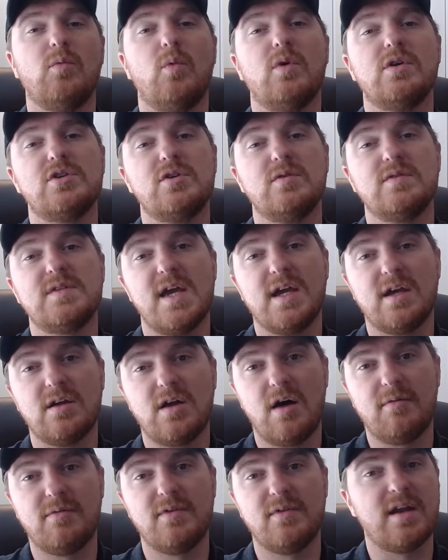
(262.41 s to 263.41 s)
Once you take it
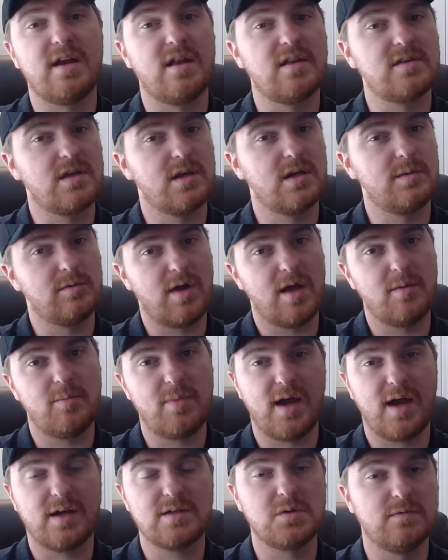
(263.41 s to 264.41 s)
off of that, it's going to be right
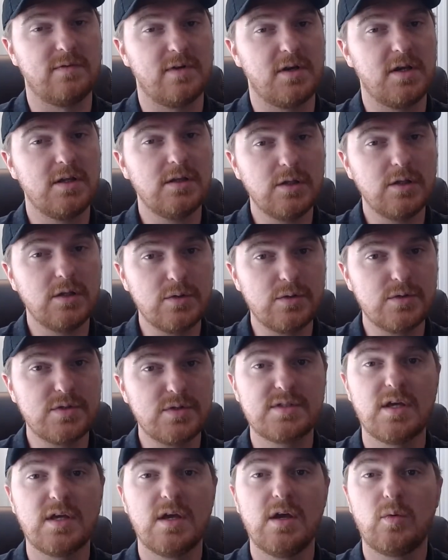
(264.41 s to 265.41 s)
back to a very
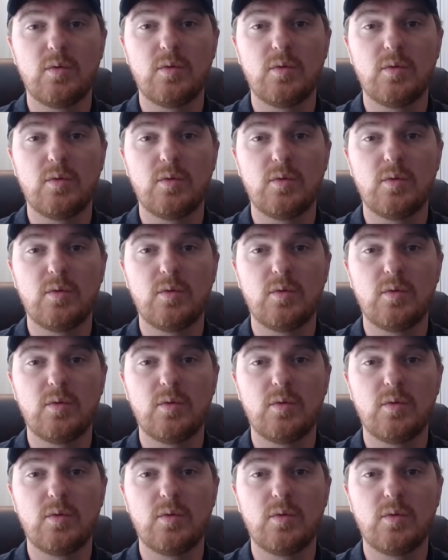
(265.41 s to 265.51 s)
loose,